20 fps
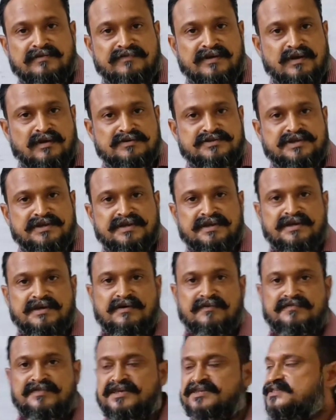velocity
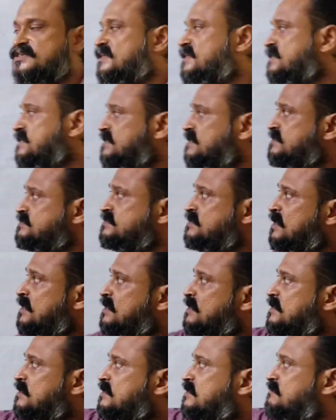of this link is
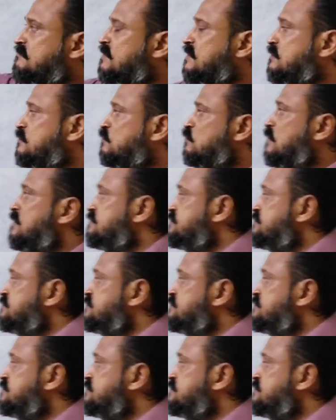given to